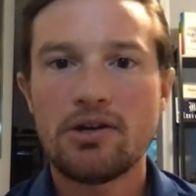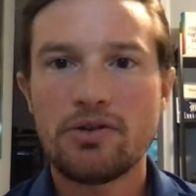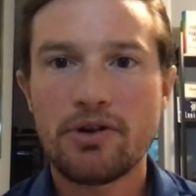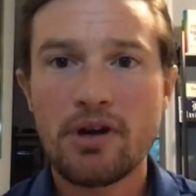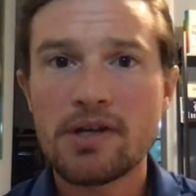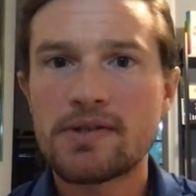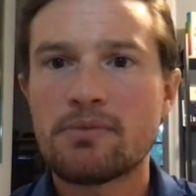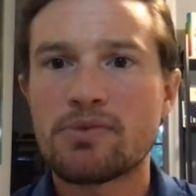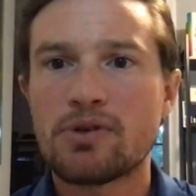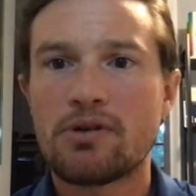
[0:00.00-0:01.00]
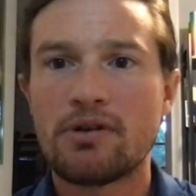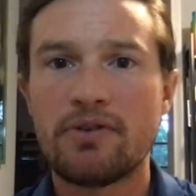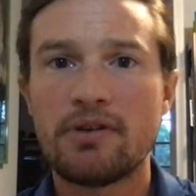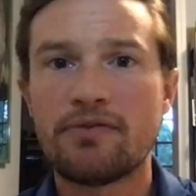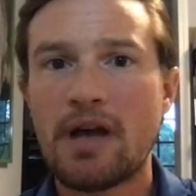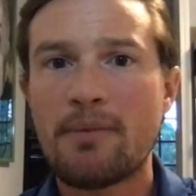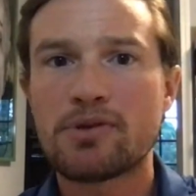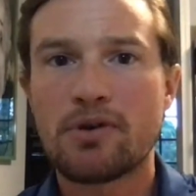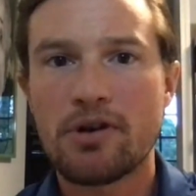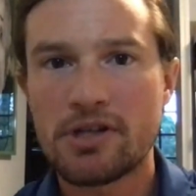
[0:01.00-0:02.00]
there is some sort of
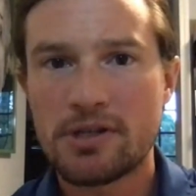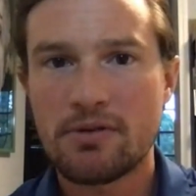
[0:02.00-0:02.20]
inflammatory